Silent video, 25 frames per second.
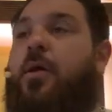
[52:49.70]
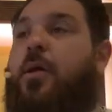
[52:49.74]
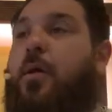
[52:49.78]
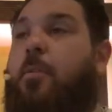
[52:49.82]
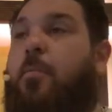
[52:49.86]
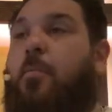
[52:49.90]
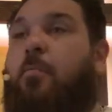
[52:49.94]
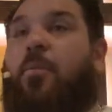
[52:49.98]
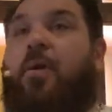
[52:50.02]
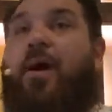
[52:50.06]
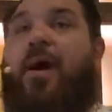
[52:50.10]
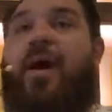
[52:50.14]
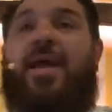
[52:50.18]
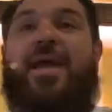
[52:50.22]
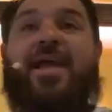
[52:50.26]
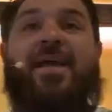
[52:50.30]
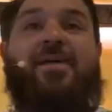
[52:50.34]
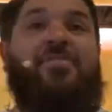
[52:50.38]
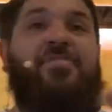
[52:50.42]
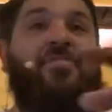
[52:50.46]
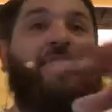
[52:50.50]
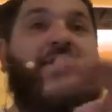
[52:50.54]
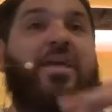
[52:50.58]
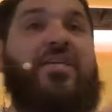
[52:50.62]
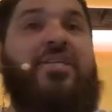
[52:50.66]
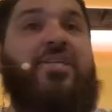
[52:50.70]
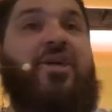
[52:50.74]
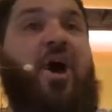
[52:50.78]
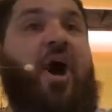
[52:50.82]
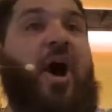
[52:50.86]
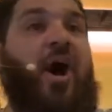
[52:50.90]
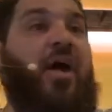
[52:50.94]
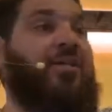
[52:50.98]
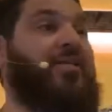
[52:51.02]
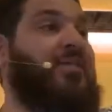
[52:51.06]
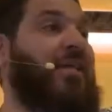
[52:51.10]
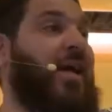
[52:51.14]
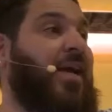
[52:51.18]
But in this
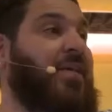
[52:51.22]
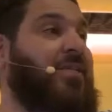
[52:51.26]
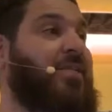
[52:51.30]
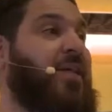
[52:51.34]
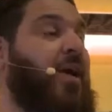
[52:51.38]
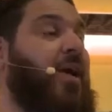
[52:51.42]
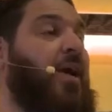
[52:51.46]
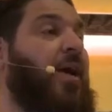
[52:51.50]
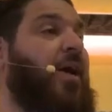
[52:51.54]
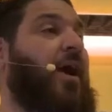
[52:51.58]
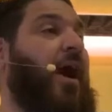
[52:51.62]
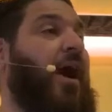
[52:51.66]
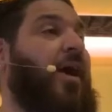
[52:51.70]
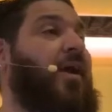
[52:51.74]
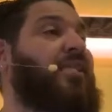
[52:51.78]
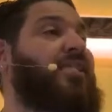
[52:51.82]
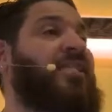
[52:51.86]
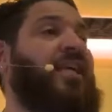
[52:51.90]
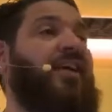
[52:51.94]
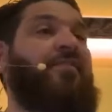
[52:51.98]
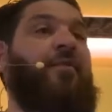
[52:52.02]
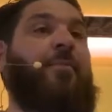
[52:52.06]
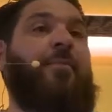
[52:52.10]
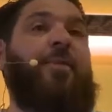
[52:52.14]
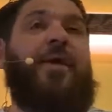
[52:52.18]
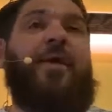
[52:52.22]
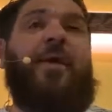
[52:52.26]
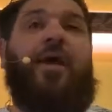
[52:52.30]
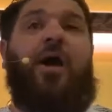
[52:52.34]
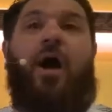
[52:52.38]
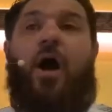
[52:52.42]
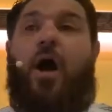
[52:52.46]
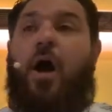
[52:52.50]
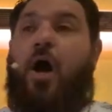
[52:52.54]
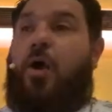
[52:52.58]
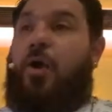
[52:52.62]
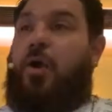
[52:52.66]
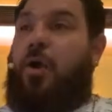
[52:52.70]
context, God has given
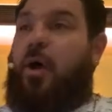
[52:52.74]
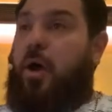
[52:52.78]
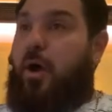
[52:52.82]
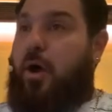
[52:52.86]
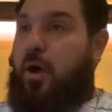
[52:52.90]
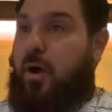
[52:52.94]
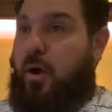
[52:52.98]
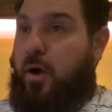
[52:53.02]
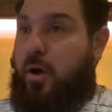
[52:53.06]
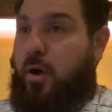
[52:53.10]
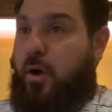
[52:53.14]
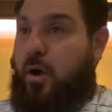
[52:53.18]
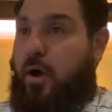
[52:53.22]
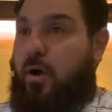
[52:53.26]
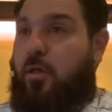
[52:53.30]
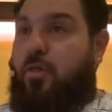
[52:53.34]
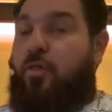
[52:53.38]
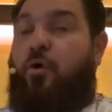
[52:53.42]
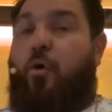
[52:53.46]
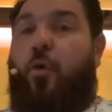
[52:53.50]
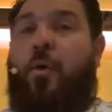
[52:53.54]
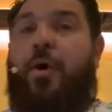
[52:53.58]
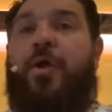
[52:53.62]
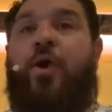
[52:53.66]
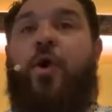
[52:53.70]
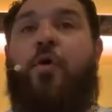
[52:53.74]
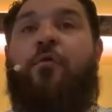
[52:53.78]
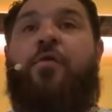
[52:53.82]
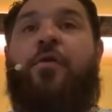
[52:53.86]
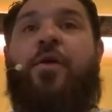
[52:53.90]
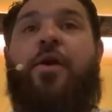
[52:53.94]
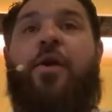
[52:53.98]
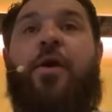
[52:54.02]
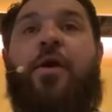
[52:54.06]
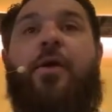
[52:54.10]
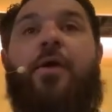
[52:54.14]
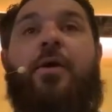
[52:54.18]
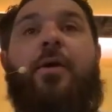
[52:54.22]
me an authority over
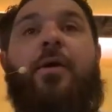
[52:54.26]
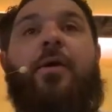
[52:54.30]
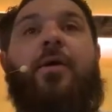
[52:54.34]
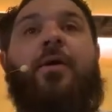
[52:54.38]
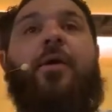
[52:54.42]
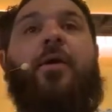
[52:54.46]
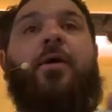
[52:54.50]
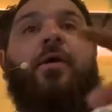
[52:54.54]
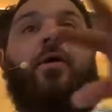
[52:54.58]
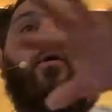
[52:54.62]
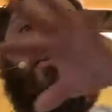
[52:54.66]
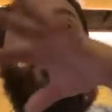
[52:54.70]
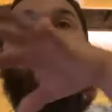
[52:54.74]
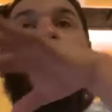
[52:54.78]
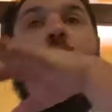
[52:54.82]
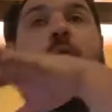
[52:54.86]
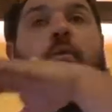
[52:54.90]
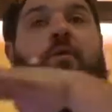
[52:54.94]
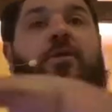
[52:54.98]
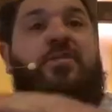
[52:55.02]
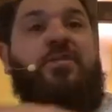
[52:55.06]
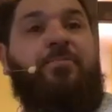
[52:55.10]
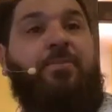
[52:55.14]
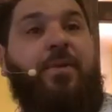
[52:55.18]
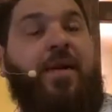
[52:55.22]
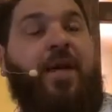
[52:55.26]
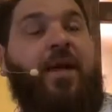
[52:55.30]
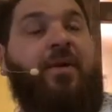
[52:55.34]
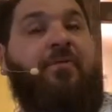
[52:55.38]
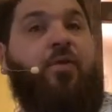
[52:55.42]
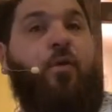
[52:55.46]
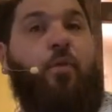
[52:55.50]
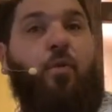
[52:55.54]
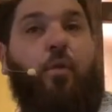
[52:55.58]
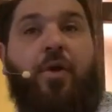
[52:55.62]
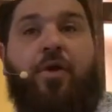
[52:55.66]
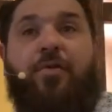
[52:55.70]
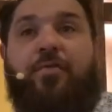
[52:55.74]
her, speaking of
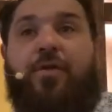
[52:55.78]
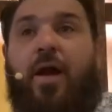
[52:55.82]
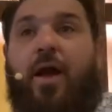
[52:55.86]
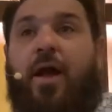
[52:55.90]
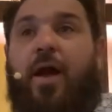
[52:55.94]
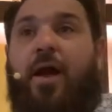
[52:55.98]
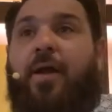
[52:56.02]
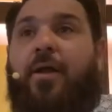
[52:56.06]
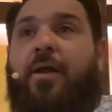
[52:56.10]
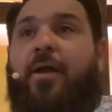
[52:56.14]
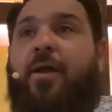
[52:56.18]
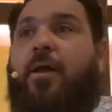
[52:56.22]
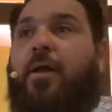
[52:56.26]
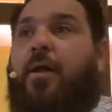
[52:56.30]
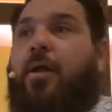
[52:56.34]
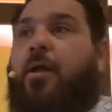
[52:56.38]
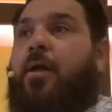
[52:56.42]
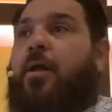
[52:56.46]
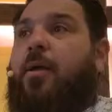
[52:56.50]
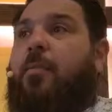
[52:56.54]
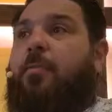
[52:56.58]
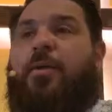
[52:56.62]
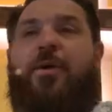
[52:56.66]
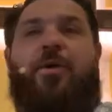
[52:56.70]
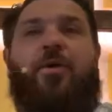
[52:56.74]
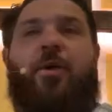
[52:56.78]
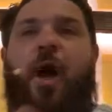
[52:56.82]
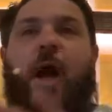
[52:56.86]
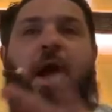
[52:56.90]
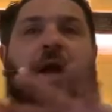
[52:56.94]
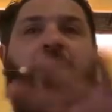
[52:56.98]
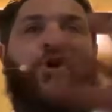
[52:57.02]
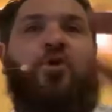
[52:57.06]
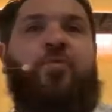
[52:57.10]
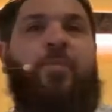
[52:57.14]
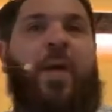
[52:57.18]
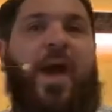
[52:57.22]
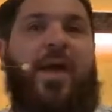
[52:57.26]
the Word of God but not
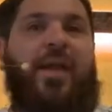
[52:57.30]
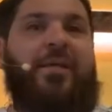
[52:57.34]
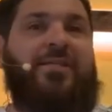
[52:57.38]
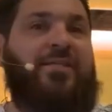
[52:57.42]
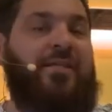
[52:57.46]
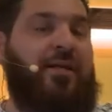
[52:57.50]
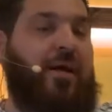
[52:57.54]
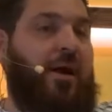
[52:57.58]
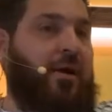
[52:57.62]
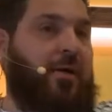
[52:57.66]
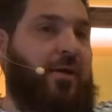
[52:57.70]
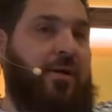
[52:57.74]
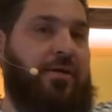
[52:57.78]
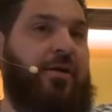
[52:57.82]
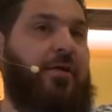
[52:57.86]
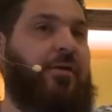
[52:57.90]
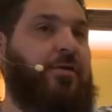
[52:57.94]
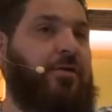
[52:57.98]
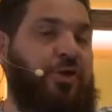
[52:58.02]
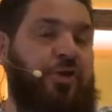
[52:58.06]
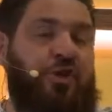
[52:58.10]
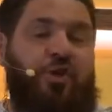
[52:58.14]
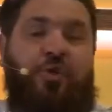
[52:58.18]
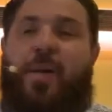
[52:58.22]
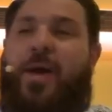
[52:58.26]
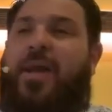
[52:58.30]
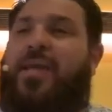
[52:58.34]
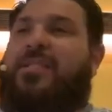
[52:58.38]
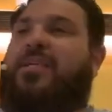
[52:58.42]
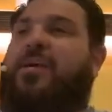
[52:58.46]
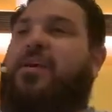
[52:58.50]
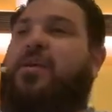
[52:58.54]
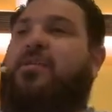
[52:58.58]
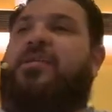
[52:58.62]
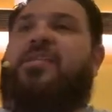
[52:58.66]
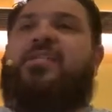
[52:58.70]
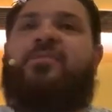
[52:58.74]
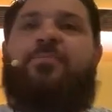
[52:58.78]
humanitar-
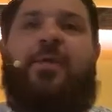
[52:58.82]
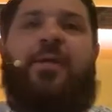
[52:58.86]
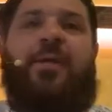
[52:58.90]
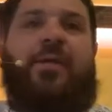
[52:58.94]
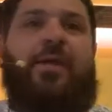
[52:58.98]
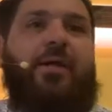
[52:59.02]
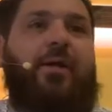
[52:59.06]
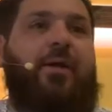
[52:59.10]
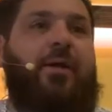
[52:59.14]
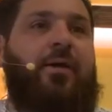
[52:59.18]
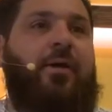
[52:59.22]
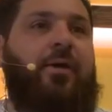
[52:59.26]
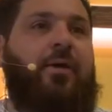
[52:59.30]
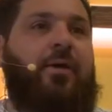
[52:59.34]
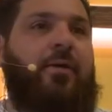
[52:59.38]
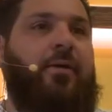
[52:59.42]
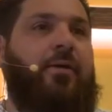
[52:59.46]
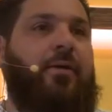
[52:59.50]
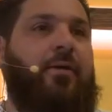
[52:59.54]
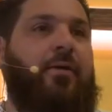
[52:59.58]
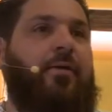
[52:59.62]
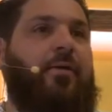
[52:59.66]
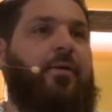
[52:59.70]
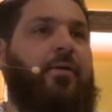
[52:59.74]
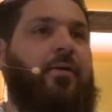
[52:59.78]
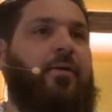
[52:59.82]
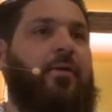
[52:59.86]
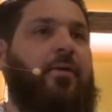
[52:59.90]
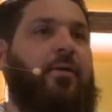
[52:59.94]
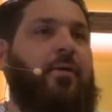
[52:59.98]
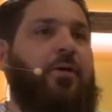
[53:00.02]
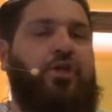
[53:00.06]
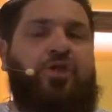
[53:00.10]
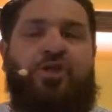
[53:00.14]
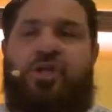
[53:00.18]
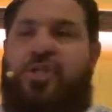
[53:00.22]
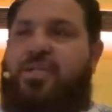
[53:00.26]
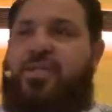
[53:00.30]
humanitarily speaking.
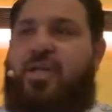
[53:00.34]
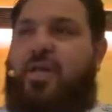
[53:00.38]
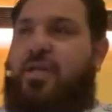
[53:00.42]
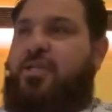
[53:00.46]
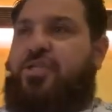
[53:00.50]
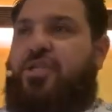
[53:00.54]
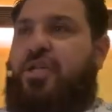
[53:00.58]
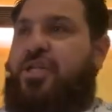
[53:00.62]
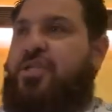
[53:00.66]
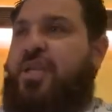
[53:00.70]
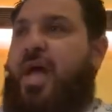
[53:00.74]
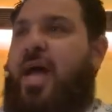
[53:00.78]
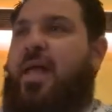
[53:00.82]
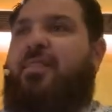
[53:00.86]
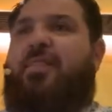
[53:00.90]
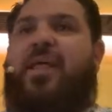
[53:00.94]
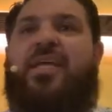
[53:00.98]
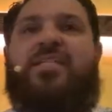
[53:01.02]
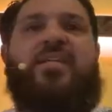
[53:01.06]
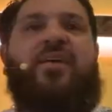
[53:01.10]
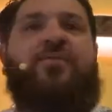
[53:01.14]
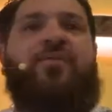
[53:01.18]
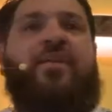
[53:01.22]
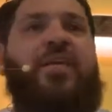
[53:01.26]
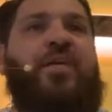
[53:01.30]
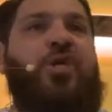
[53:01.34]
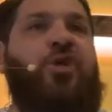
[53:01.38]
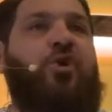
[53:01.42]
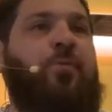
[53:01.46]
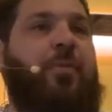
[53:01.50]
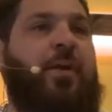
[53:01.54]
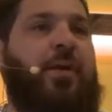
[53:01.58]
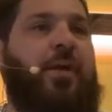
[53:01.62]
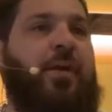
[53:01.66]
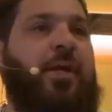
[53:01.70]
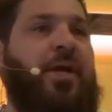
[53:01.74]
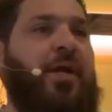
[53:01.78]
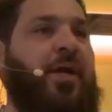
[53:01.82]
She's, she's not less of a human.